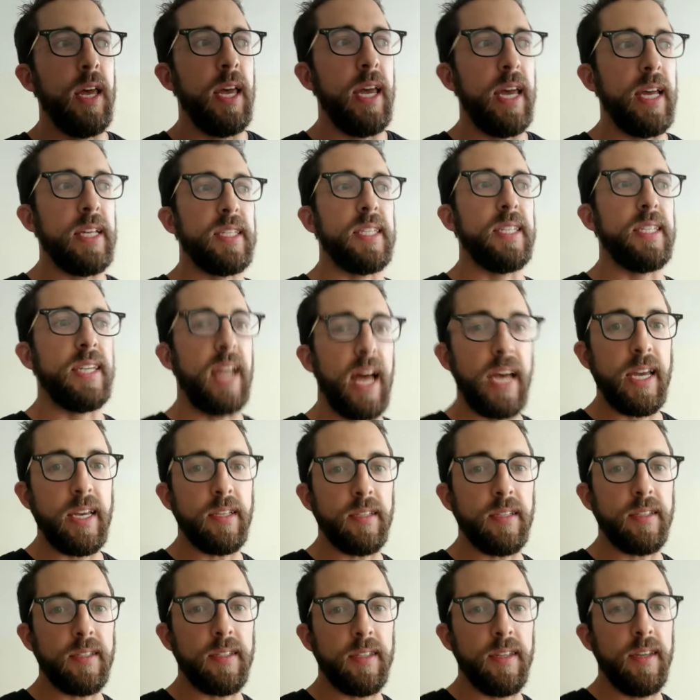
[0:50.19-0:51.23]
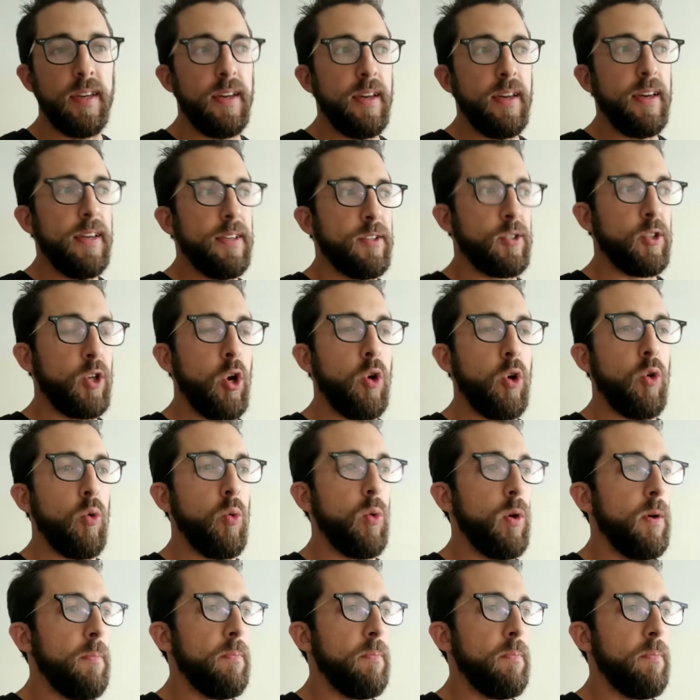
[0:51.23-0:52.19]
It's nice. So